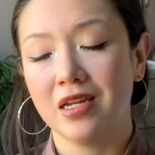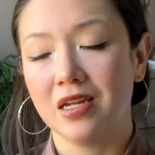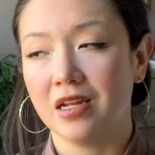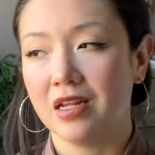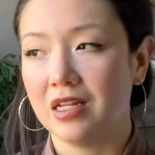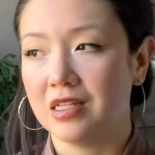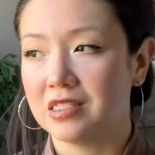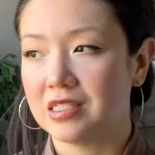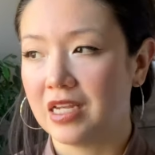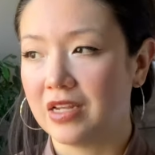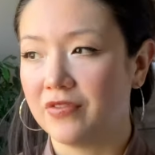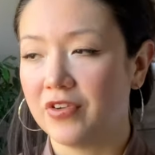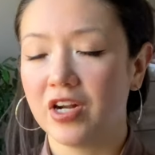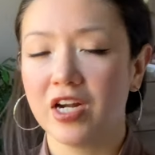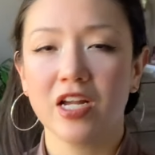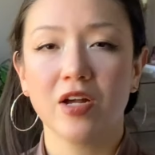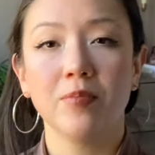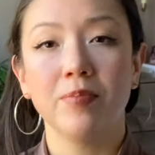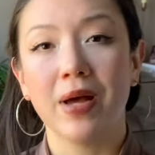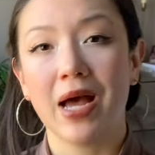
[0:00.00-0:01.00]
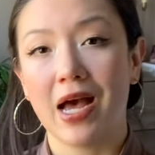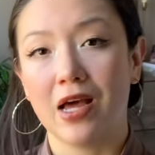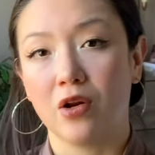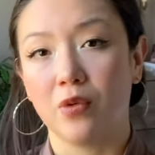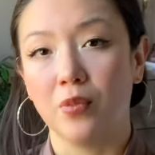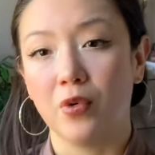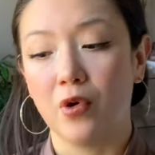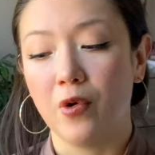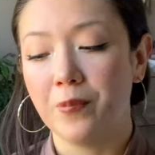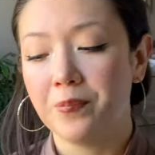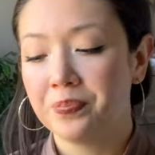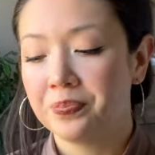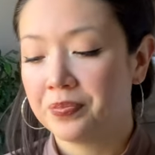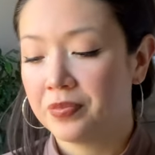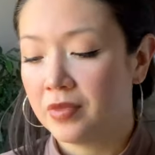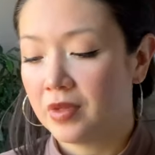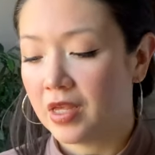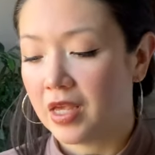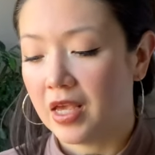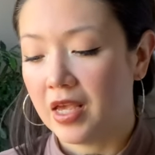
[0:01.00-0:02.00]
and it's like very compatible,
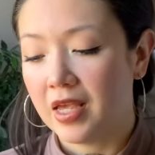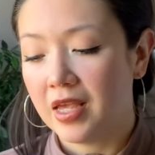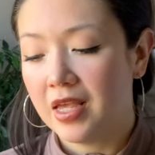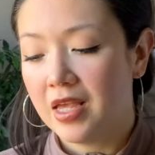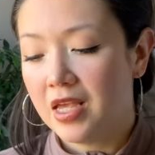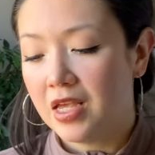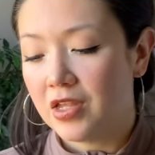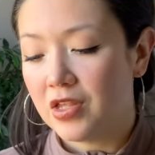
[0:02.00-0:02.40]
okay?